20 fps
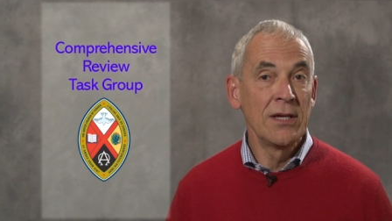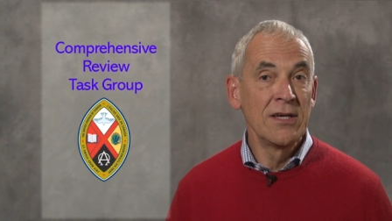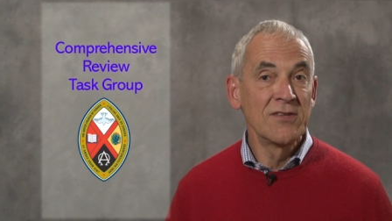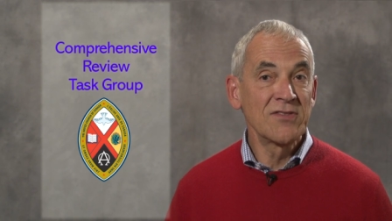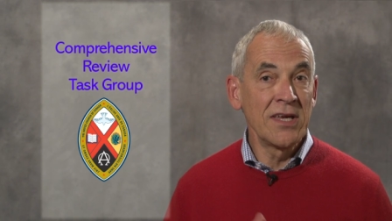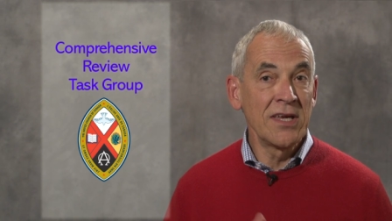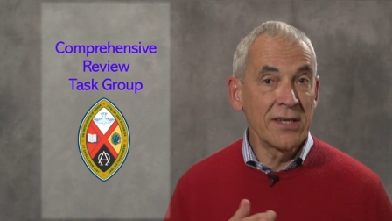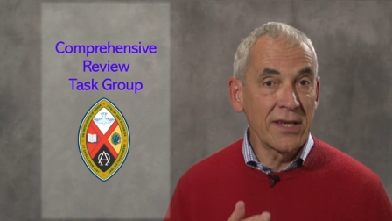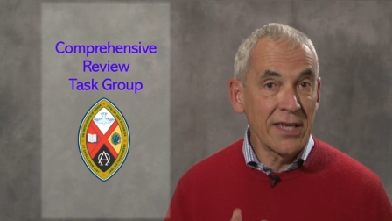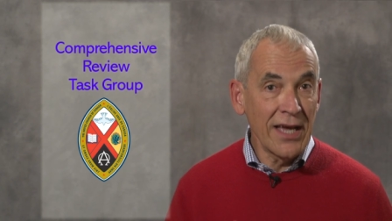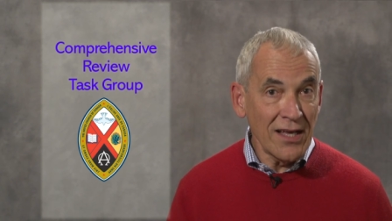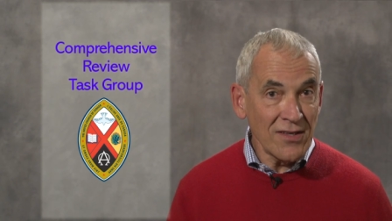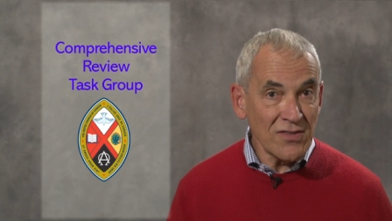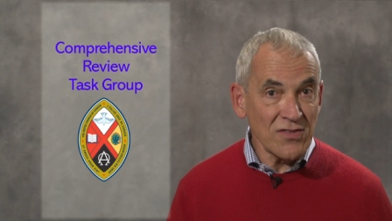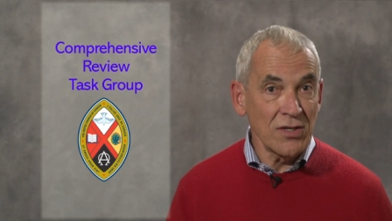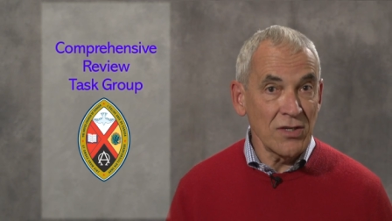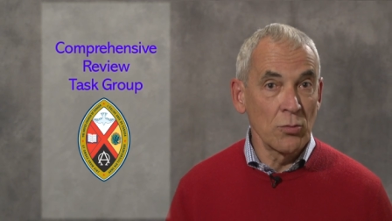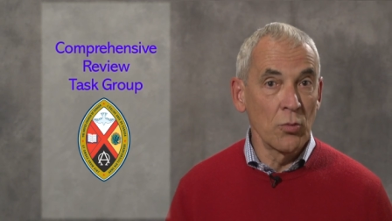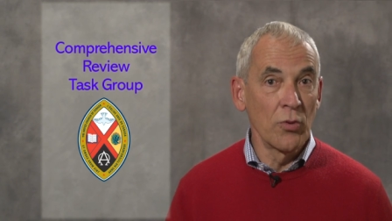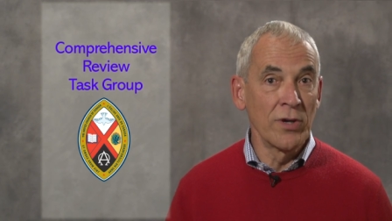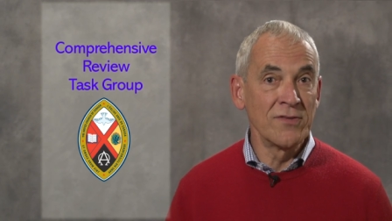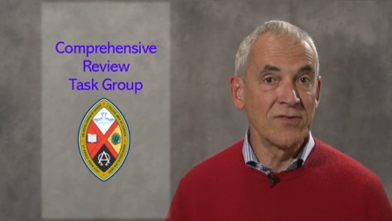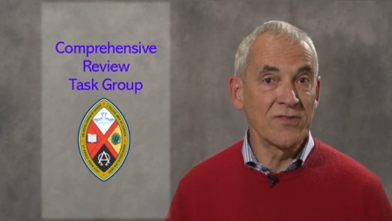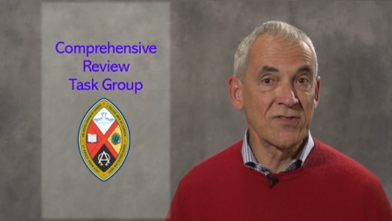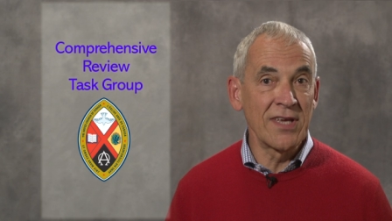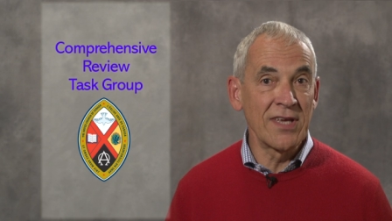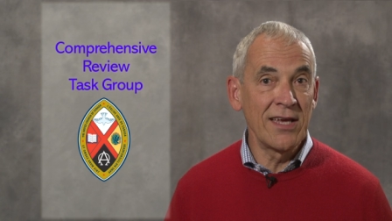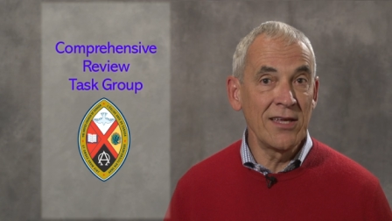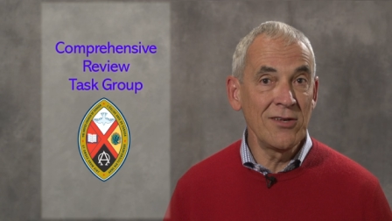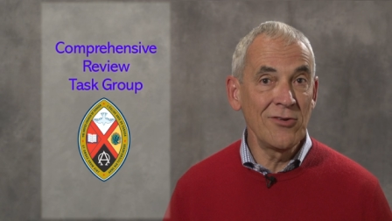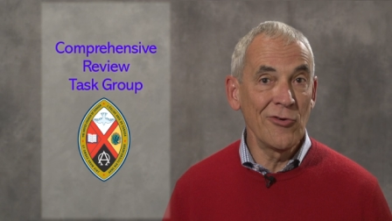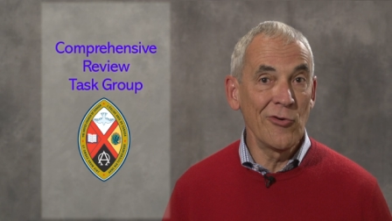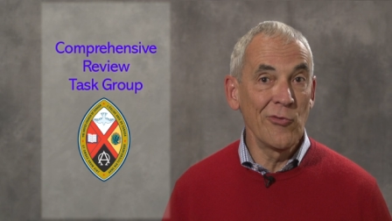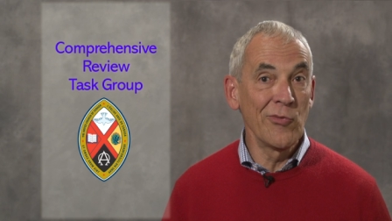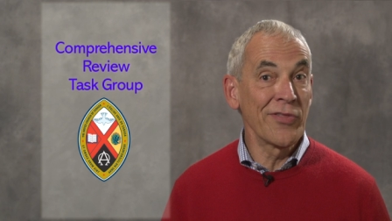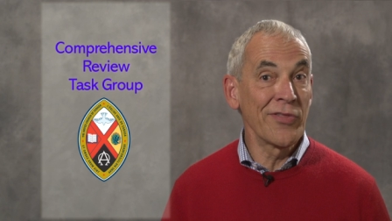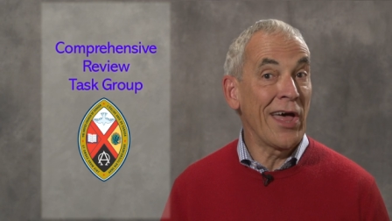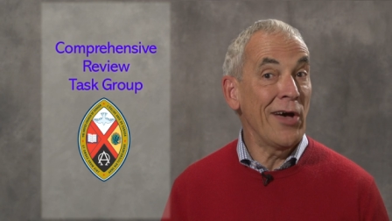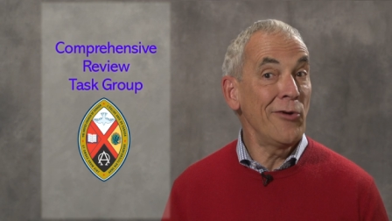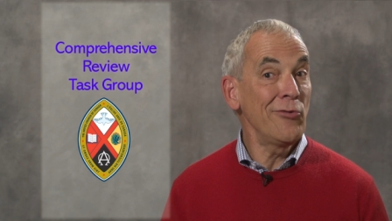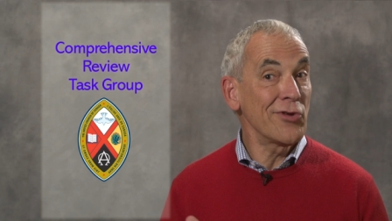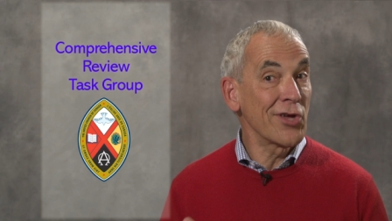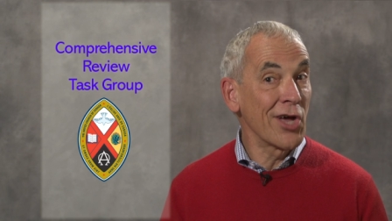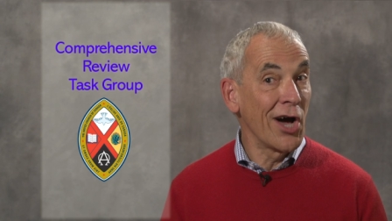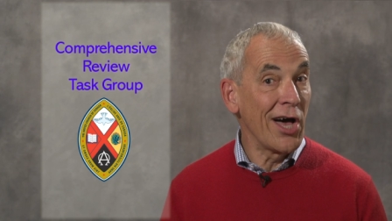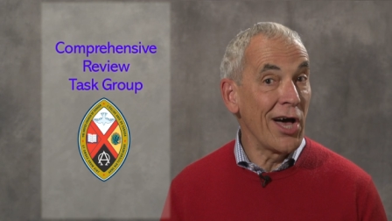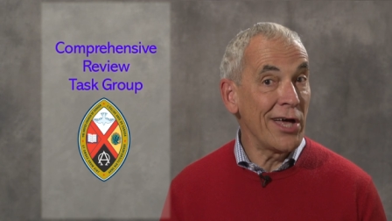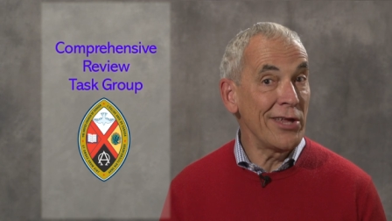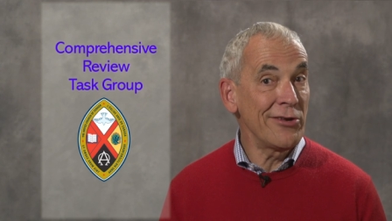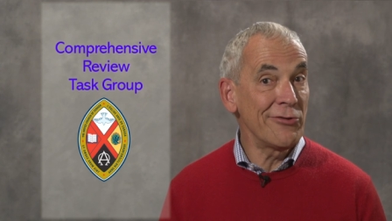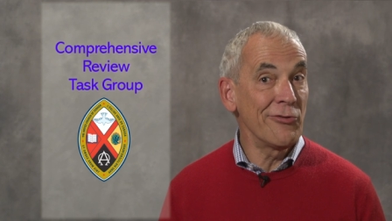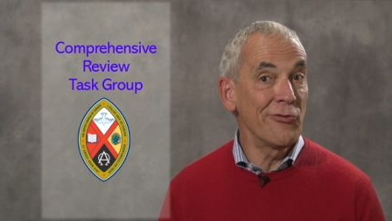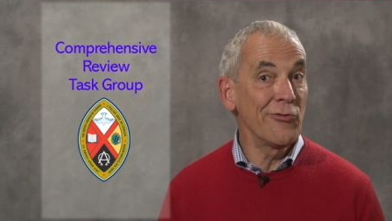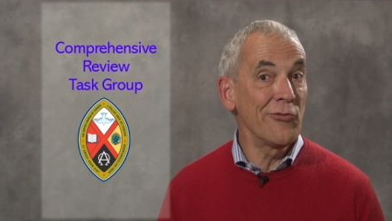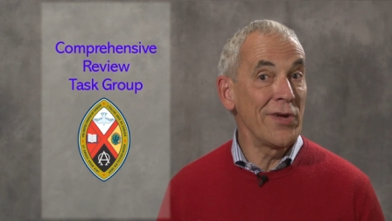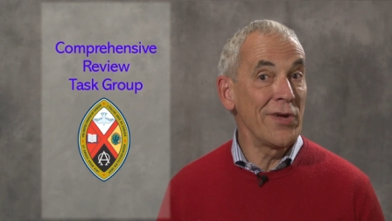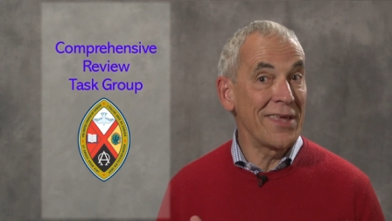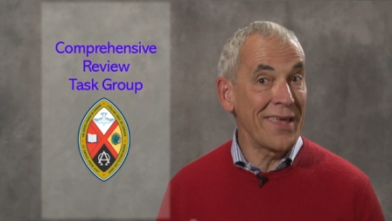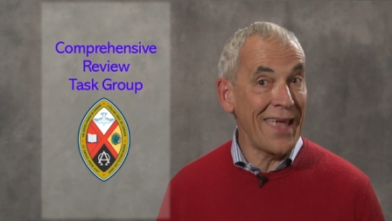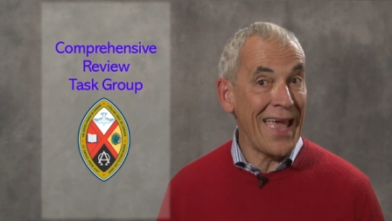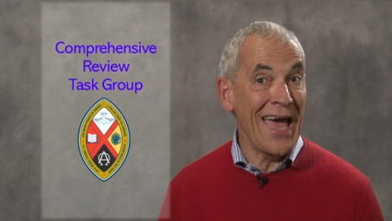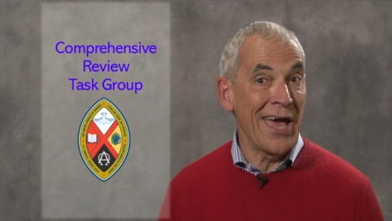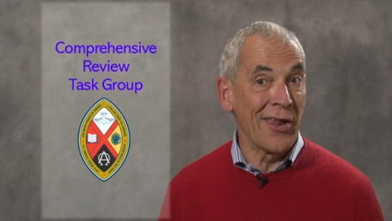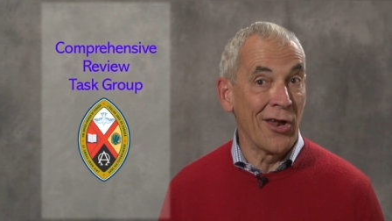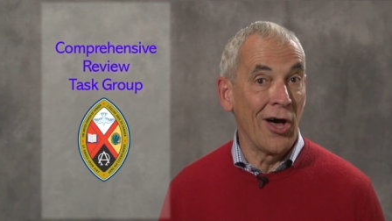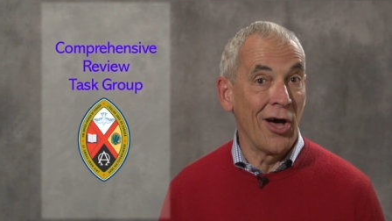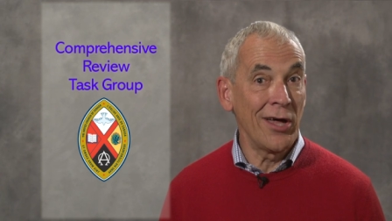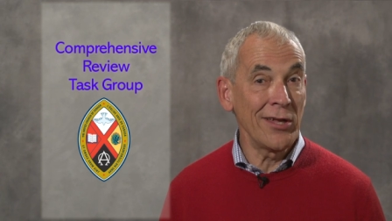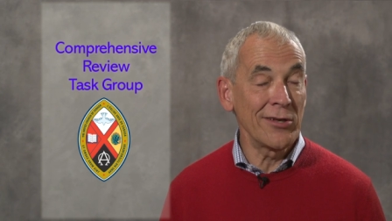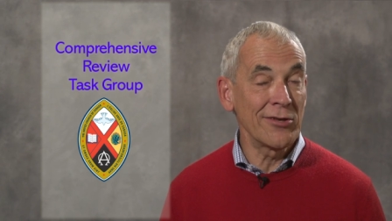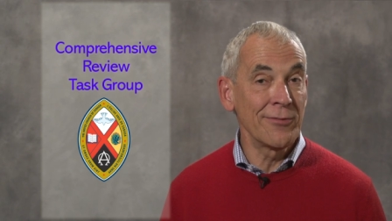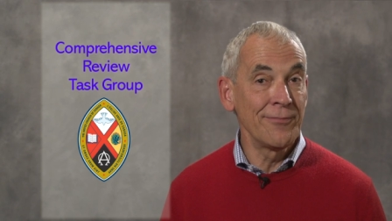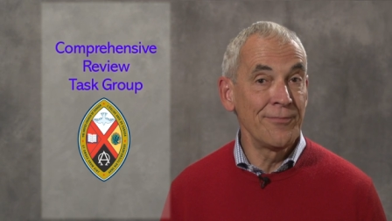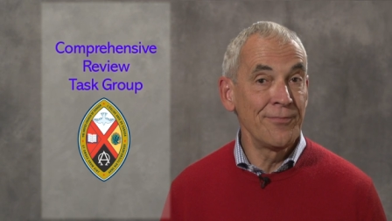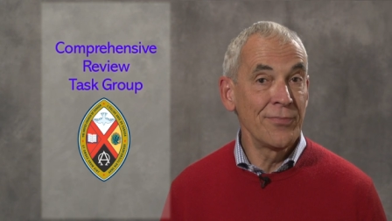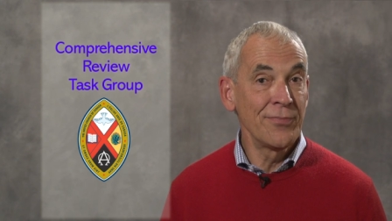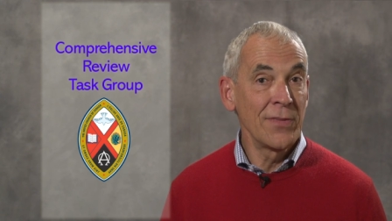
St. Augustine once said, Without God, we cannot,